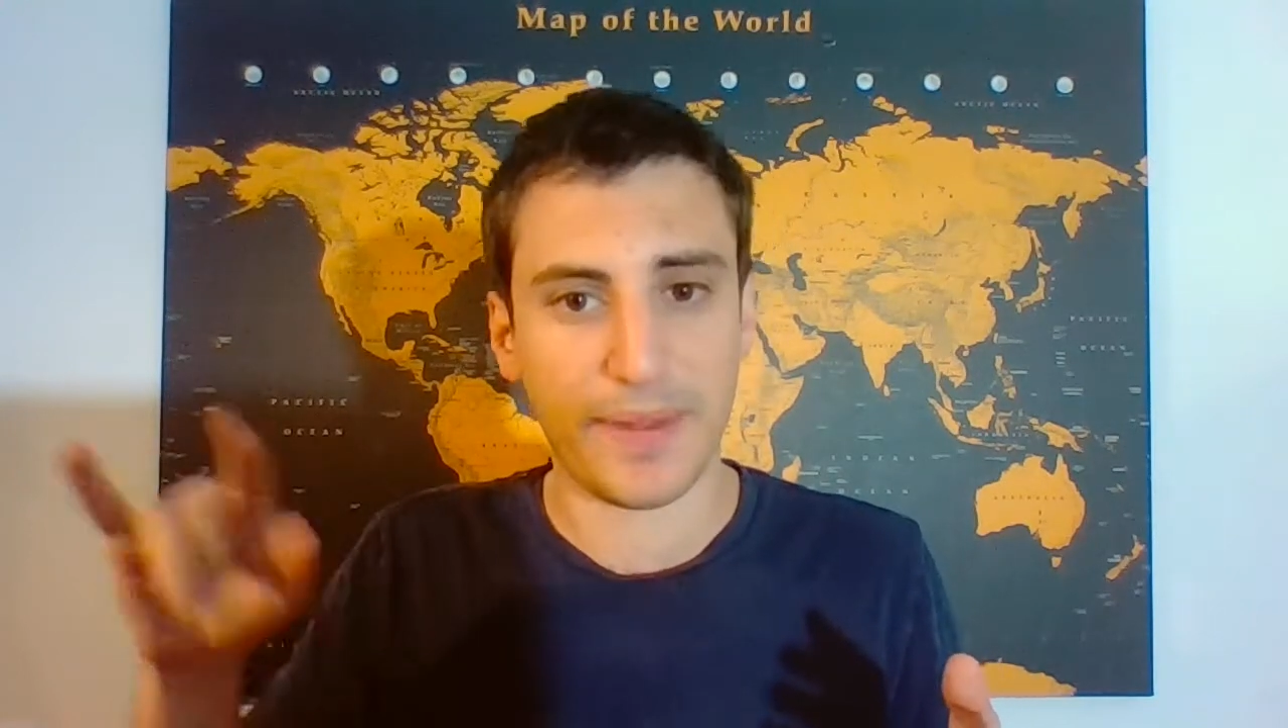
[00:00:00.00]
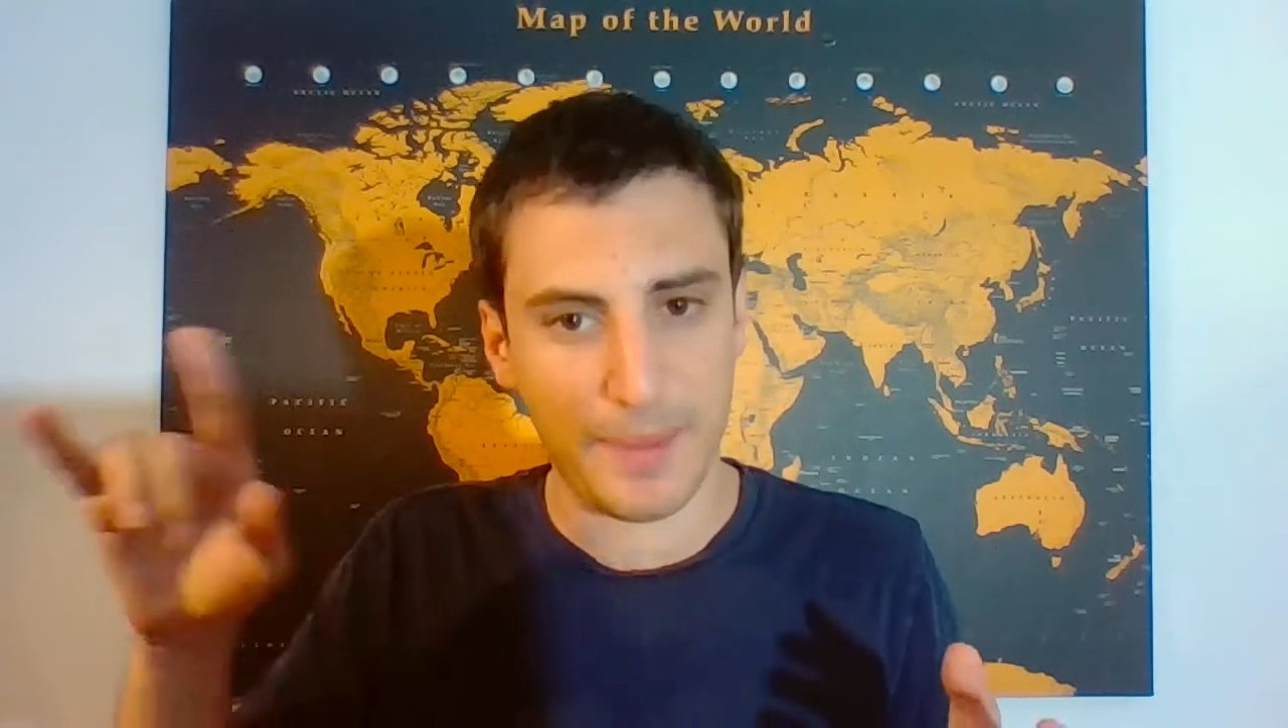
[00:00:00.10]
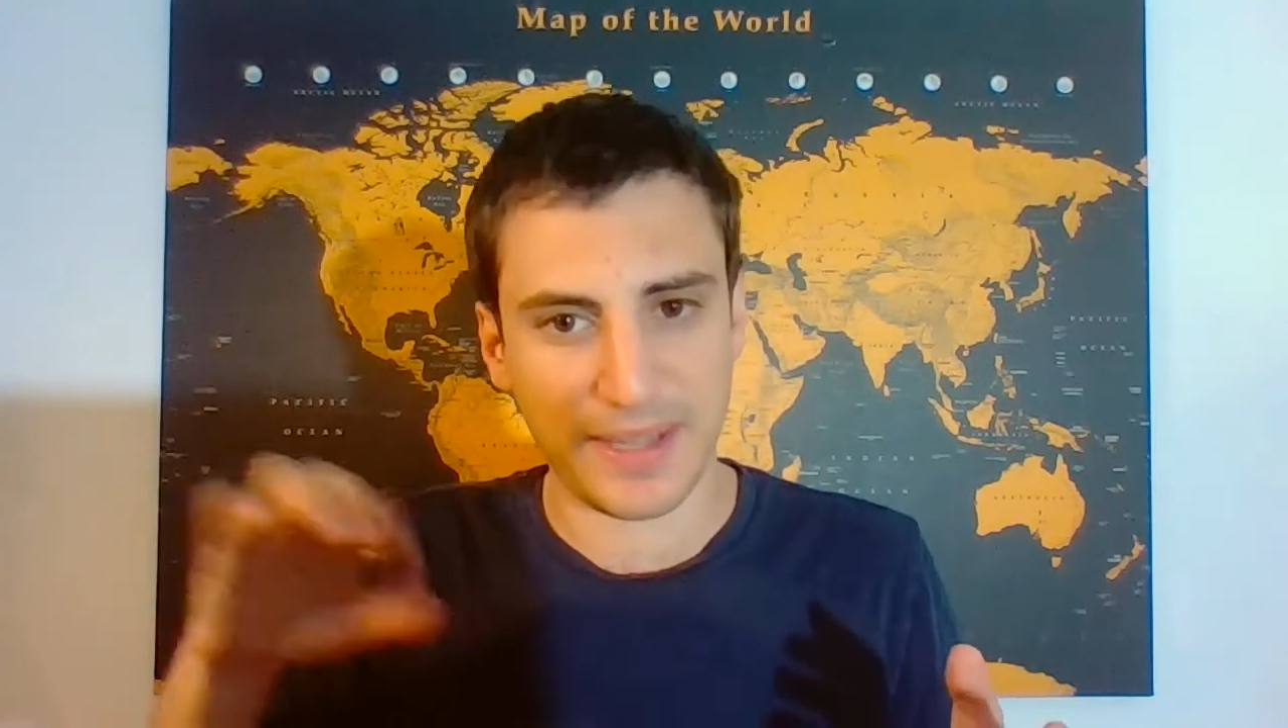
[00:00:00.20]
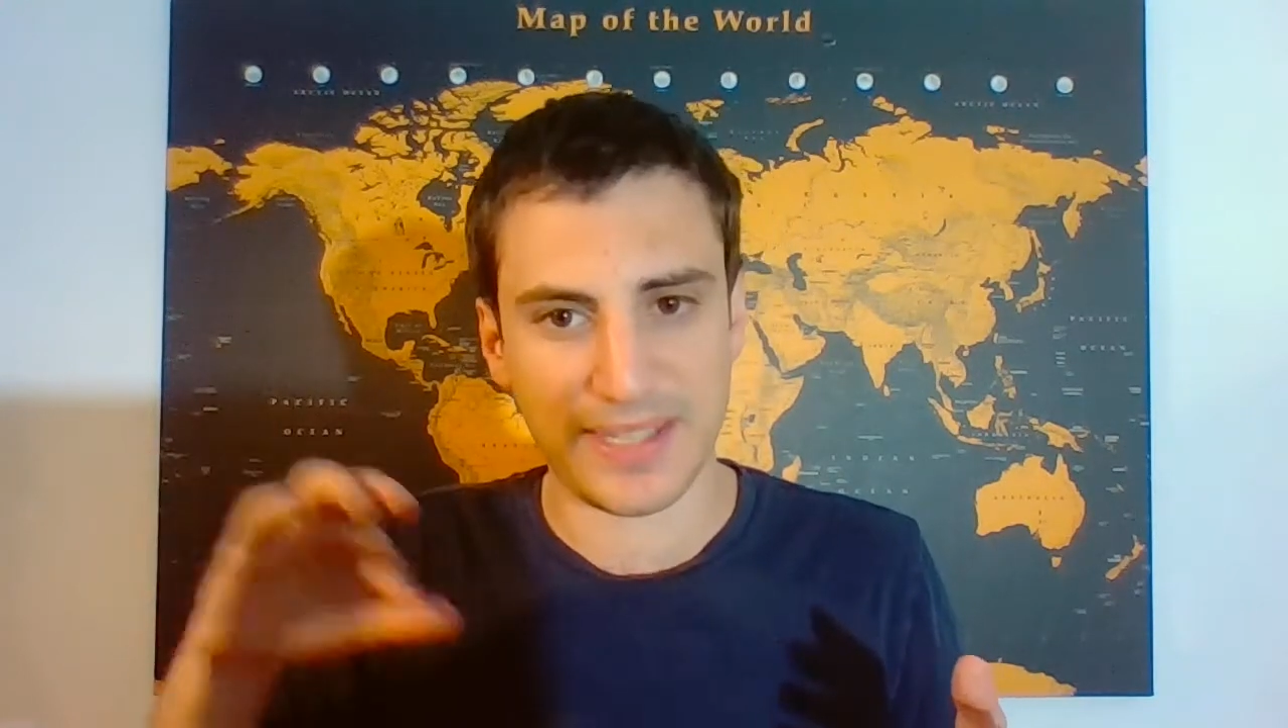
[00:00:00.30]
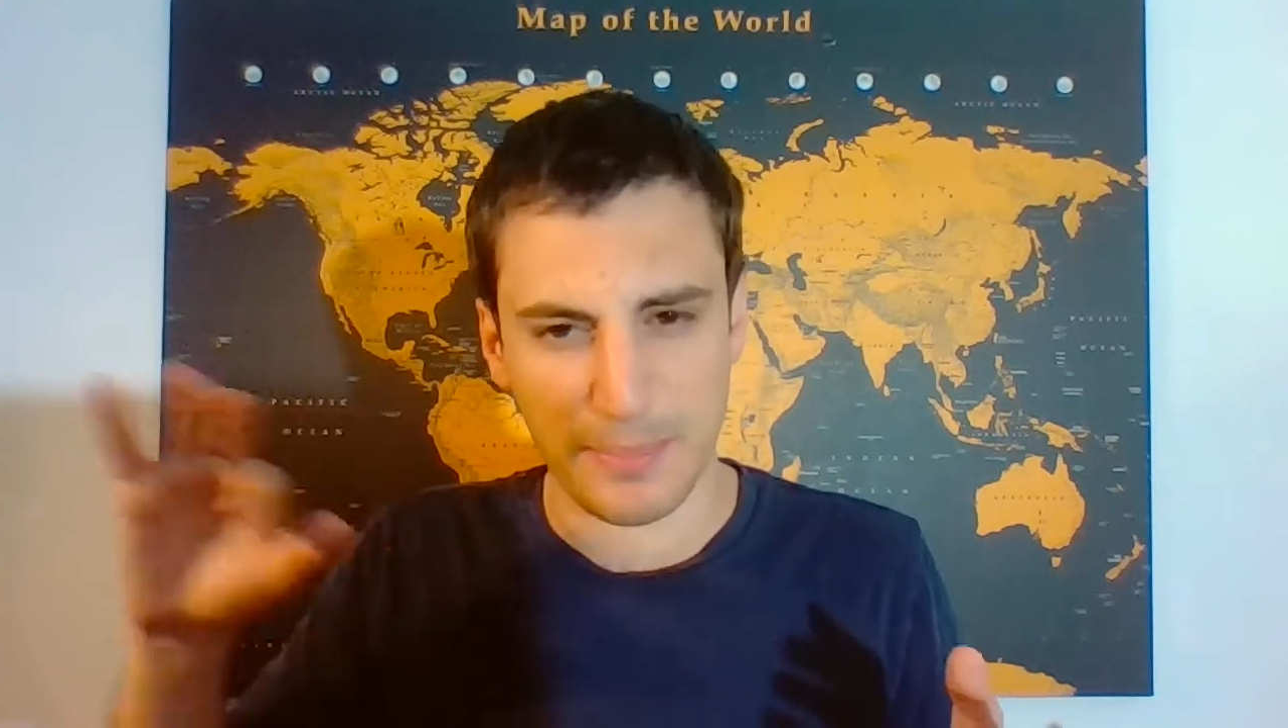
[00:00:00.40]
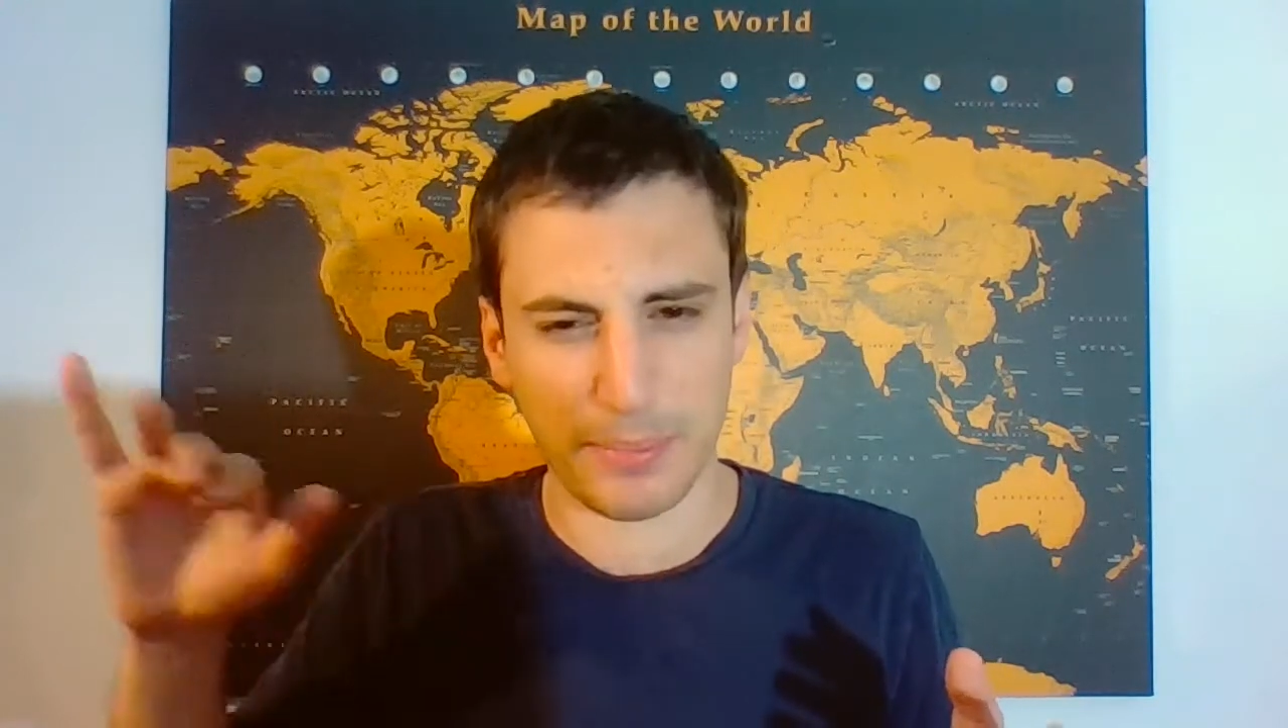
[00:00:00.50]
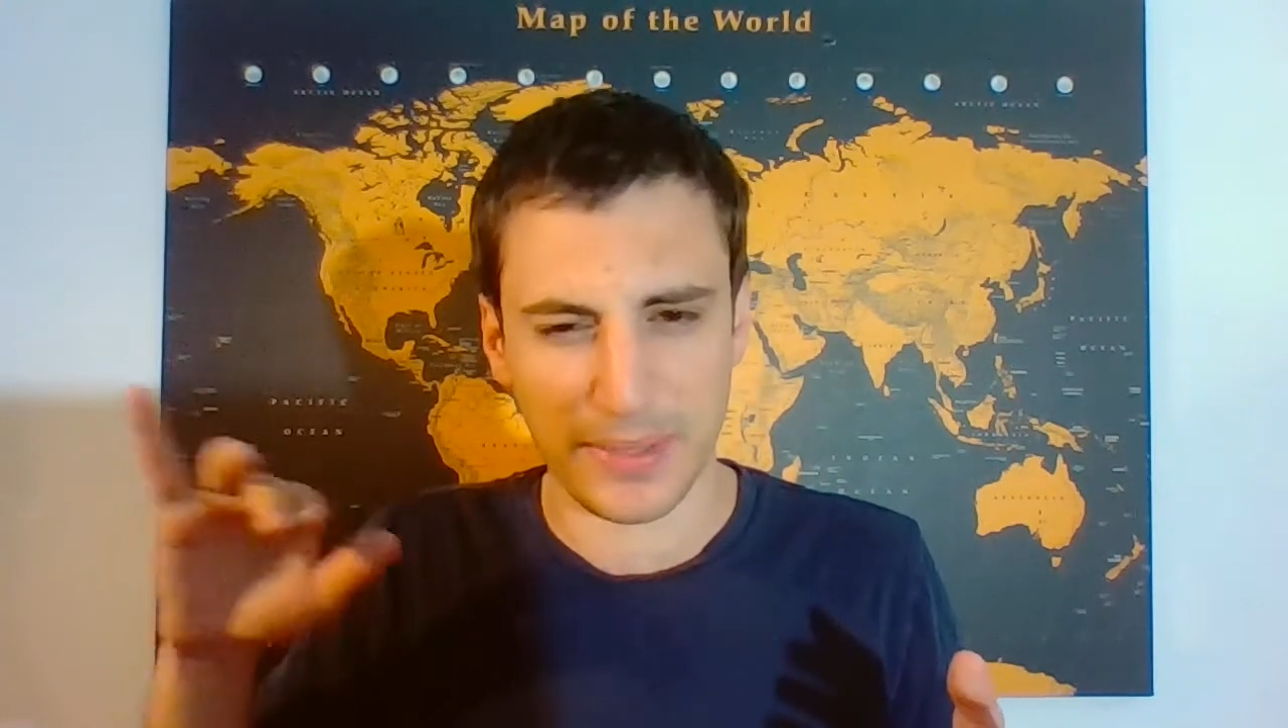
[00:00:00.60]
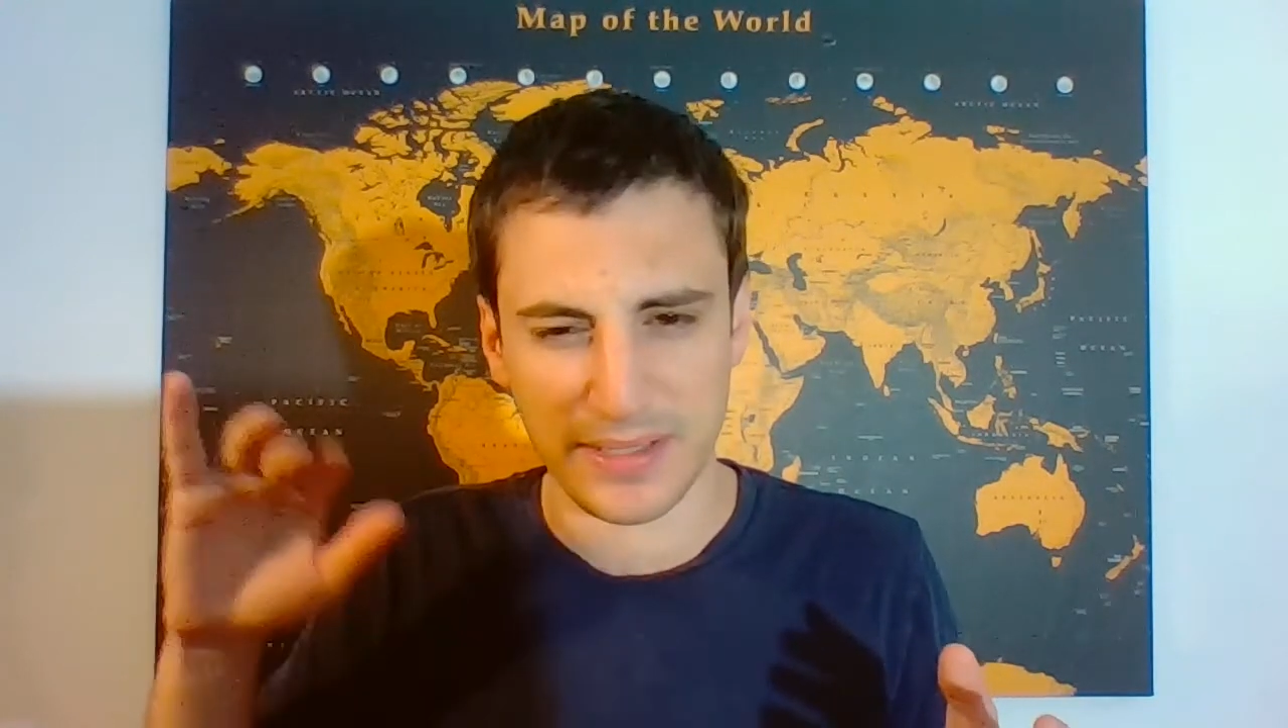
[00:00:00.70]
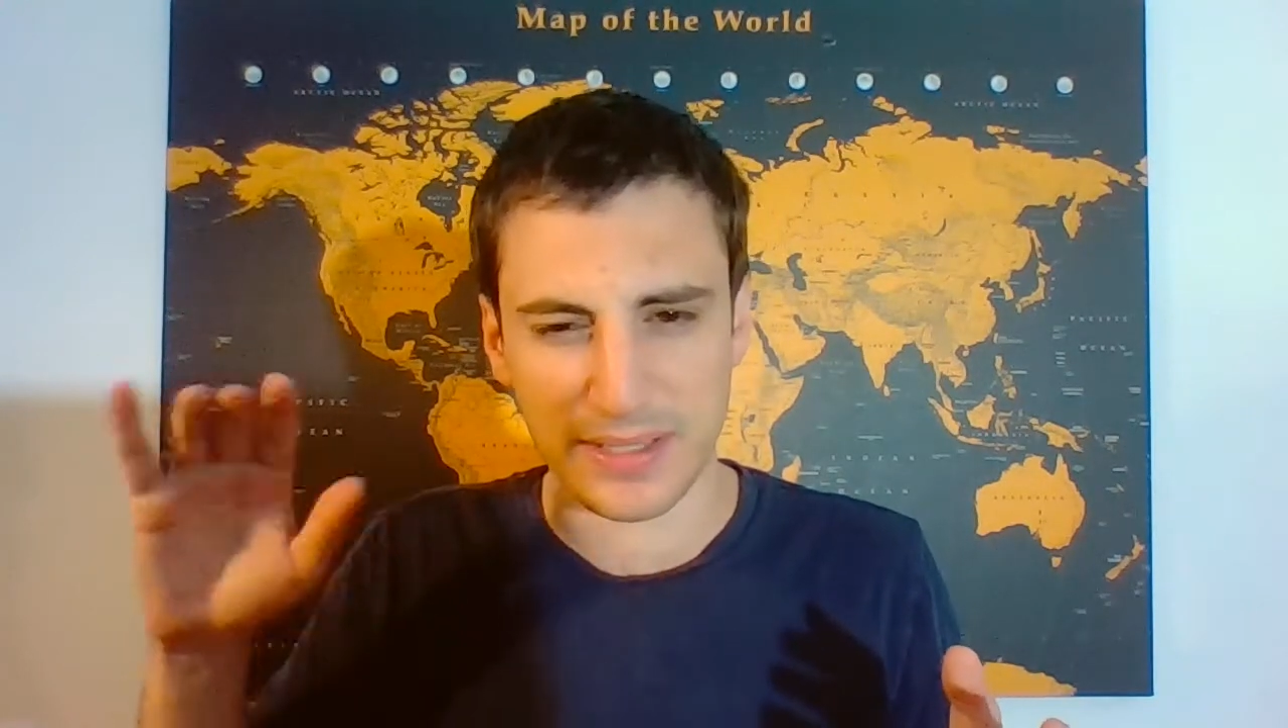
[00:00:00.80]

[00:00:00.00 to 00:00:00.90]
but they made separate peace